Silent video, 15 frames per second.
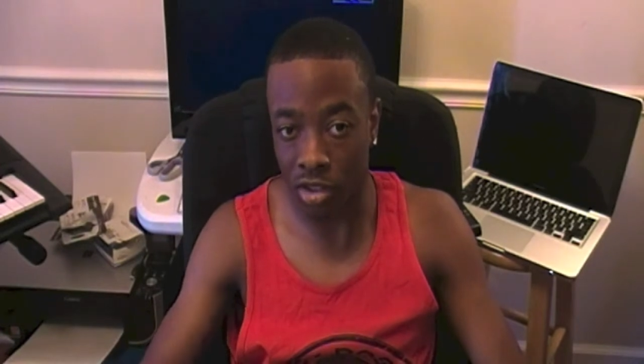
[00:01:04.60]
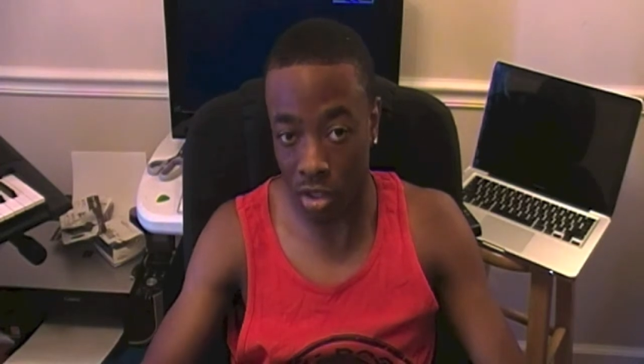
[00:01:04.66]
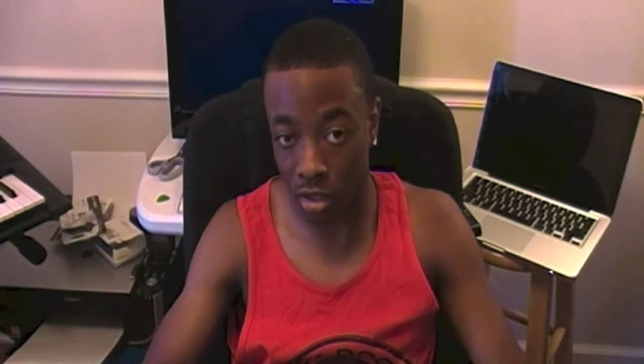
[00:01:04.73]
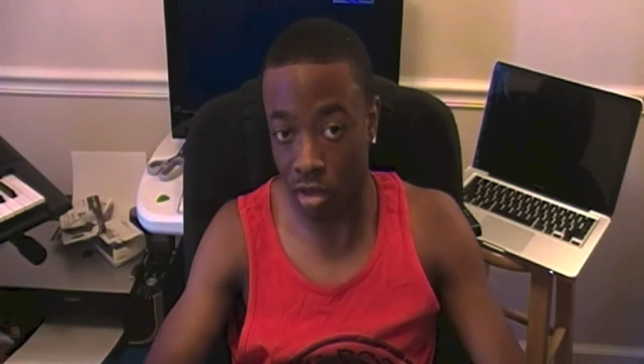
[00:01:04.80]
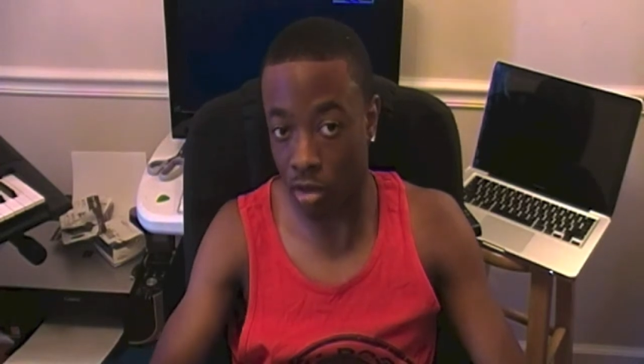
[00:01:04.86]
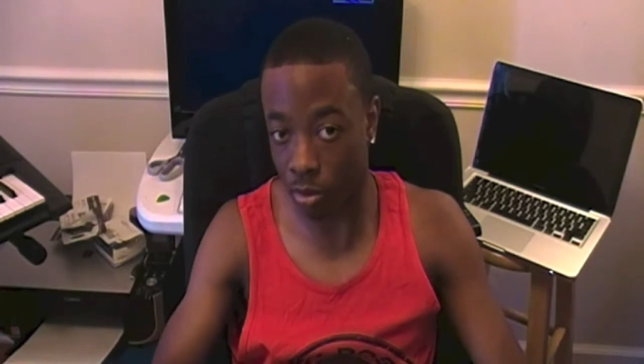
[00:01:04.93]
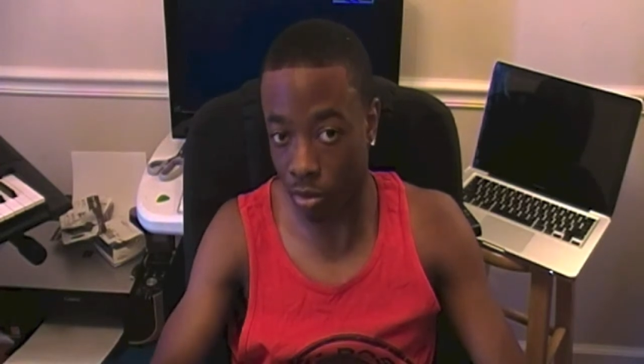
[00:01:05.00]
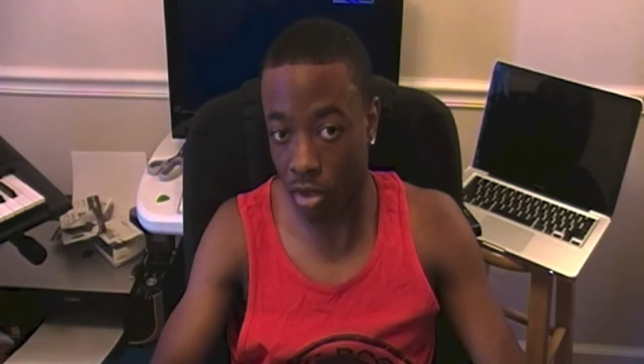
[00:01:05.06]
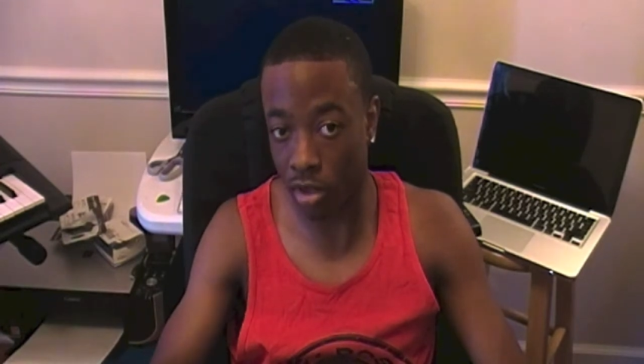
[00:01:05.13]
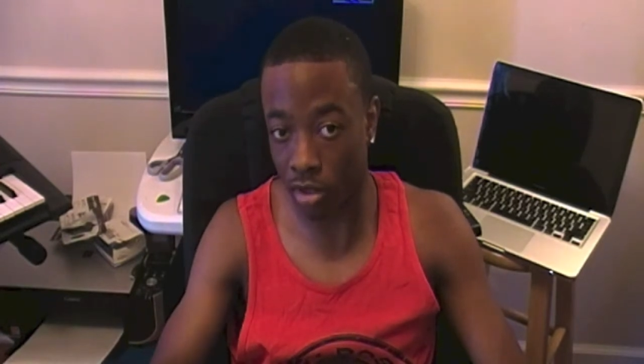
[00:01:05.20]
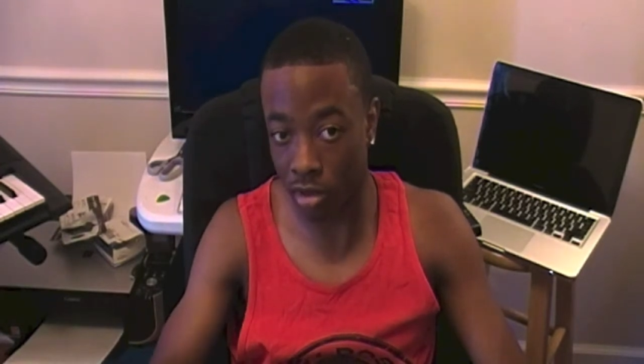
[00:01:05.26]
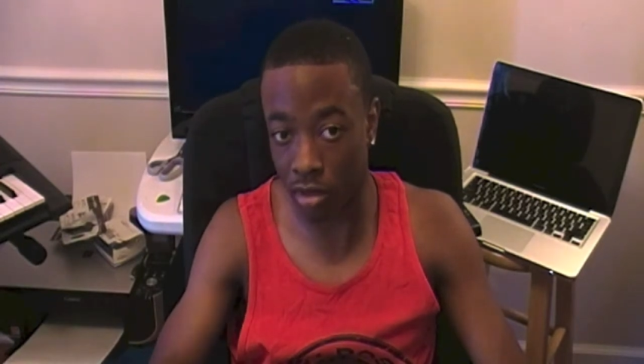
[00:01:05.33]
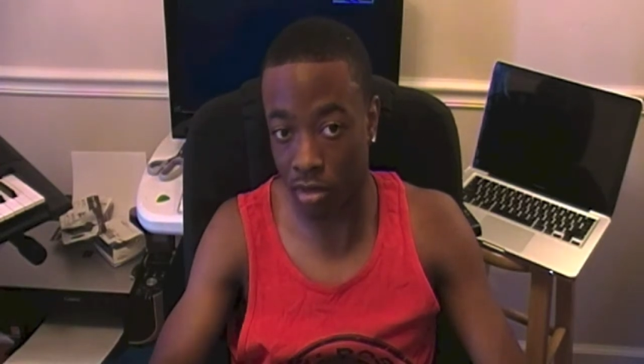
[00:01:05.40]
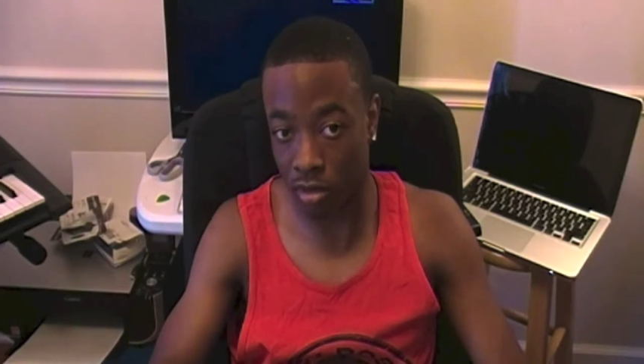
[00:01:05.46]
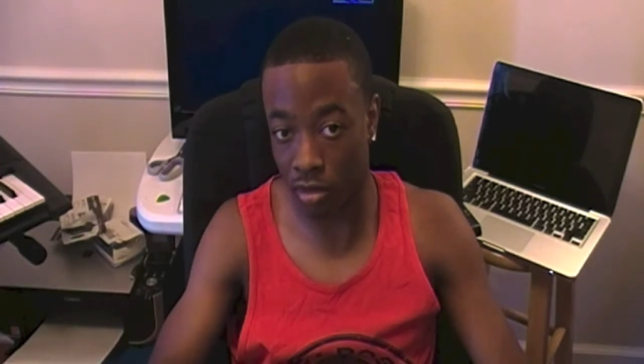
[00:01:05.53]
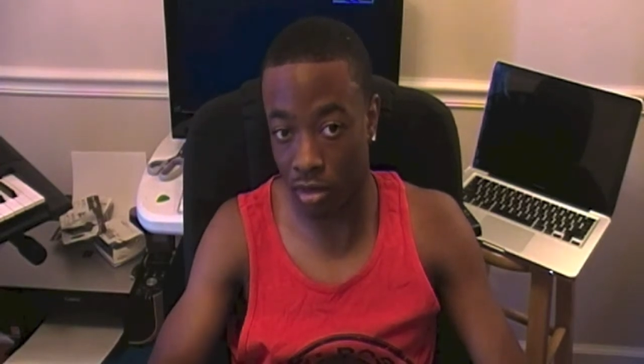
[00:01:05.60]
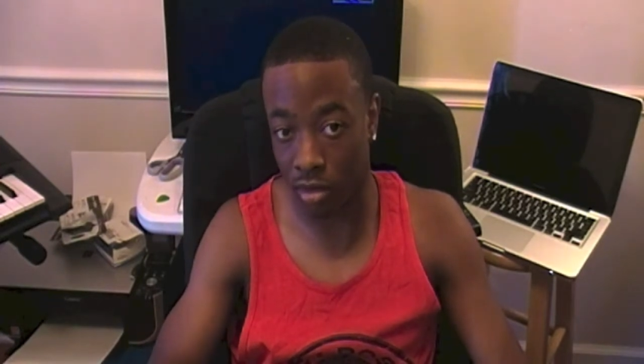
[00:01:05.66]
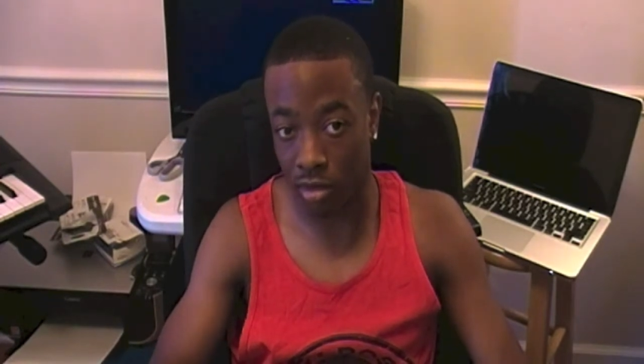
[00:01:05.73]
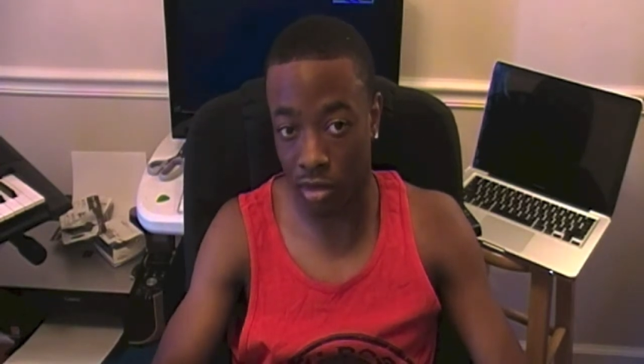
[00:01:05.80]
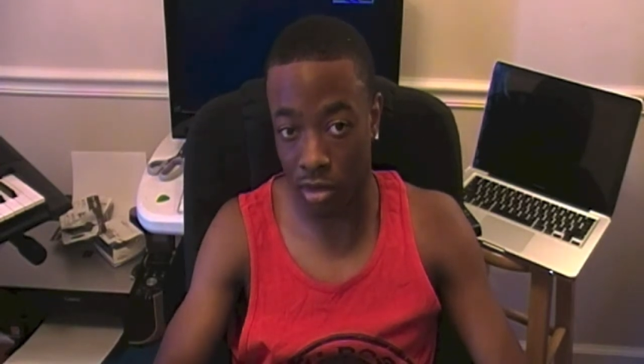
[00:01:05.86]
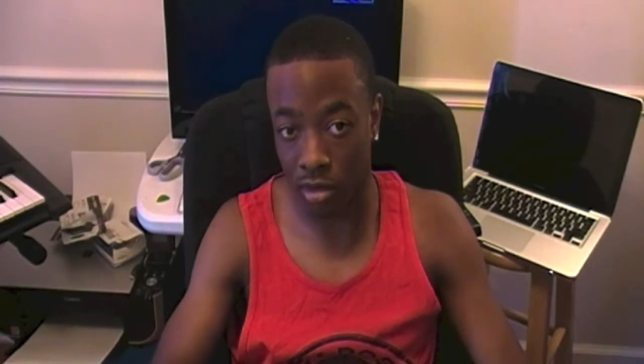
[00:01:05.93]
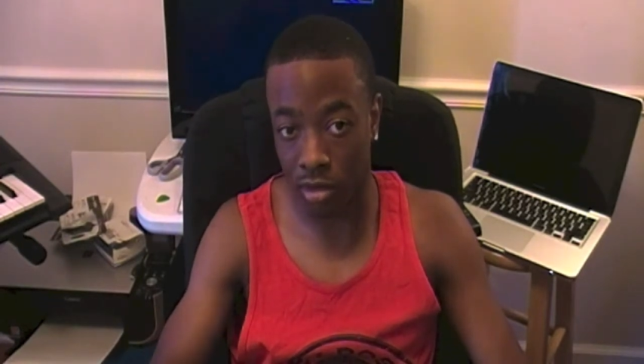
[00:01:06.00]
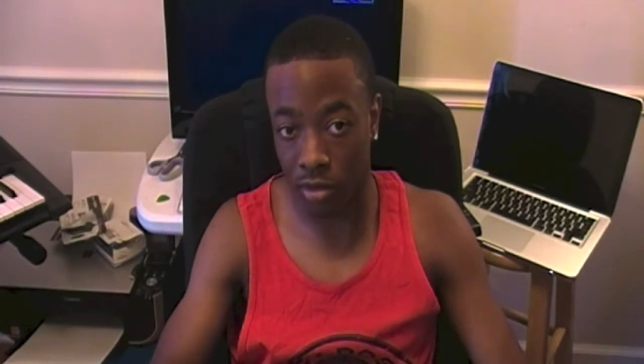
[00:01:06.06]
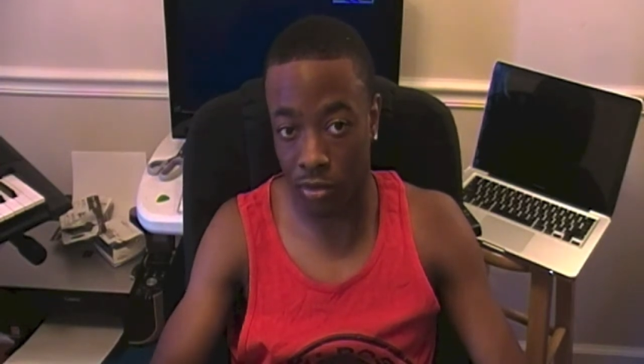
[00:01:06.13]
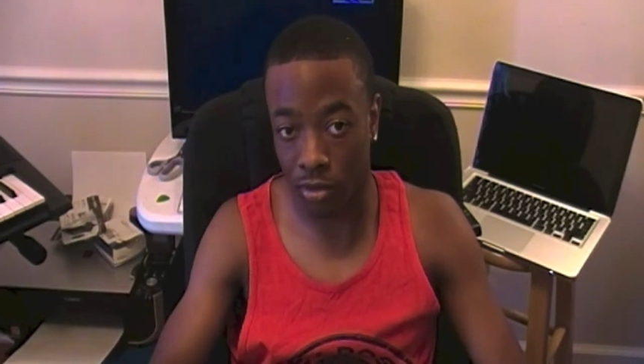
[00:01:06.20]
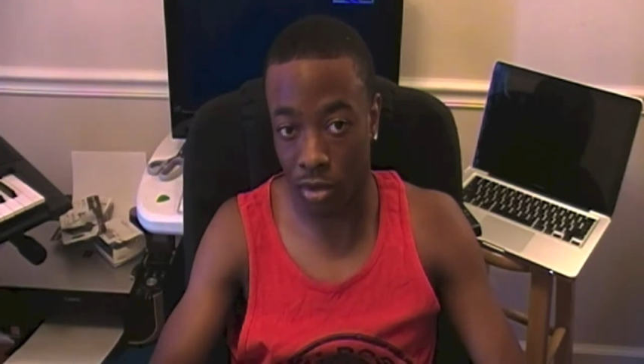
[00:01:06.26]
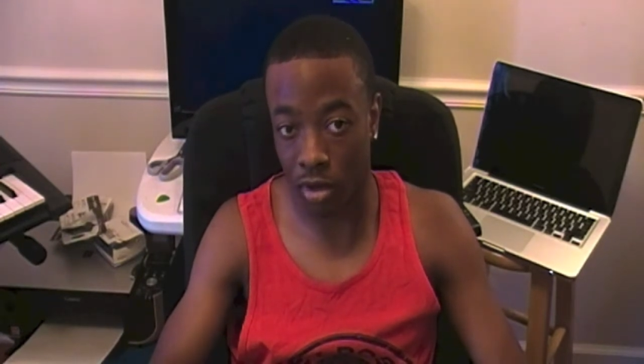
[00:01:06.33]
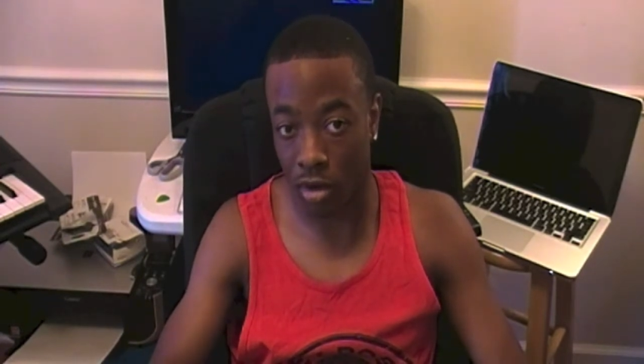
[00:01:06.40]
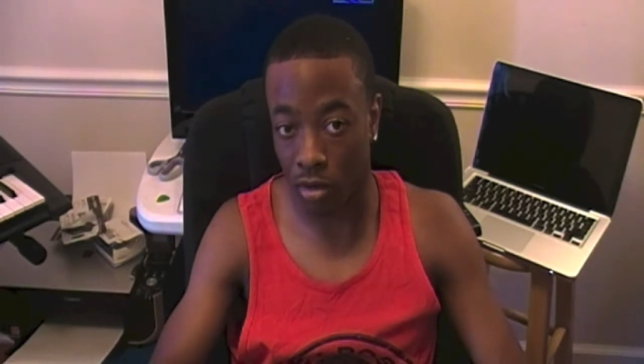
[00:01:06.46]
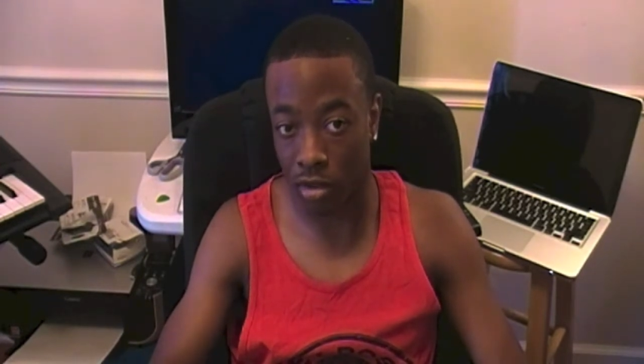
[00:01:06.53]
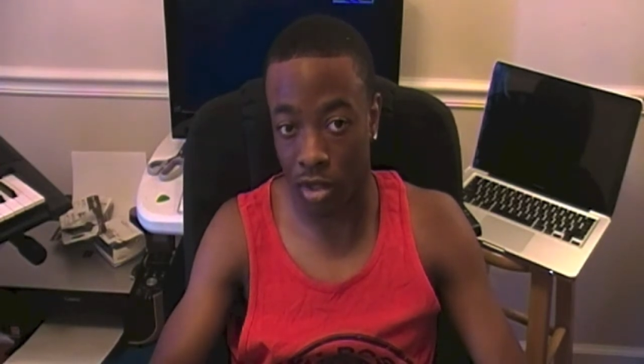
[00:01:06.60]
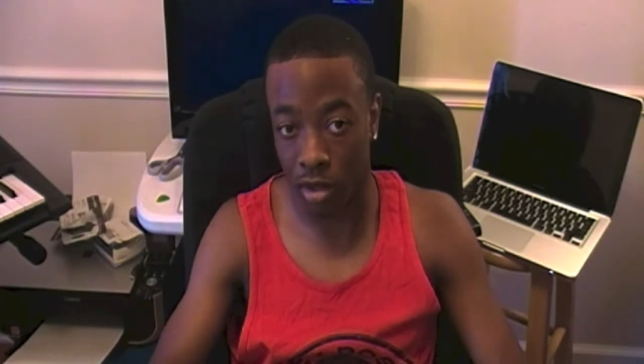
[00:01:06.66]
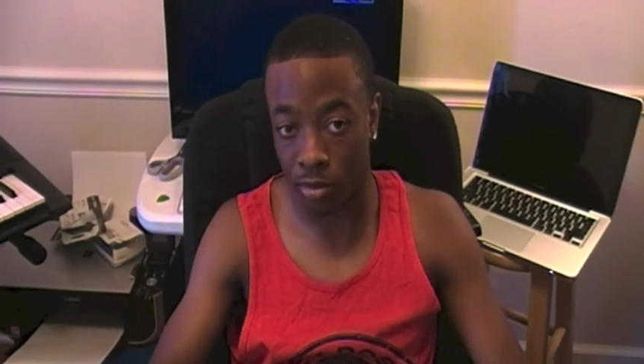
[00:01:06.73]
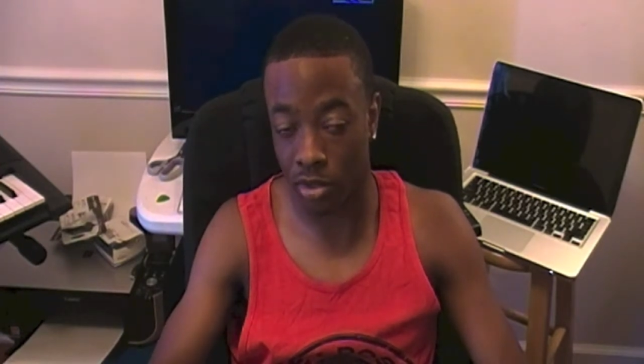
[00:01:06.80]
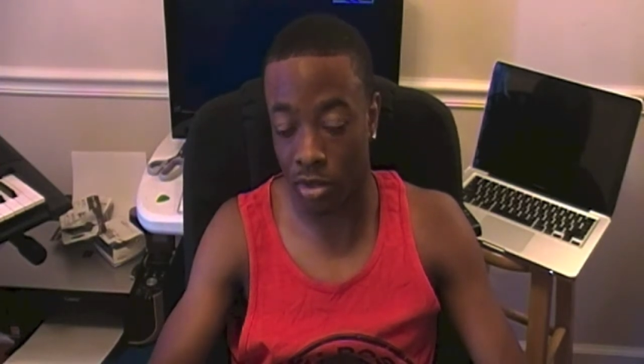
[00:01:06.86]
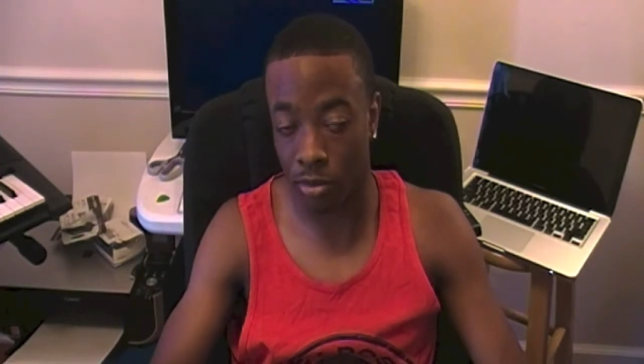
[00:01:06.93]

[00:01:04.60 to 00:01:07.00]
shaking your butt has existed for a long time,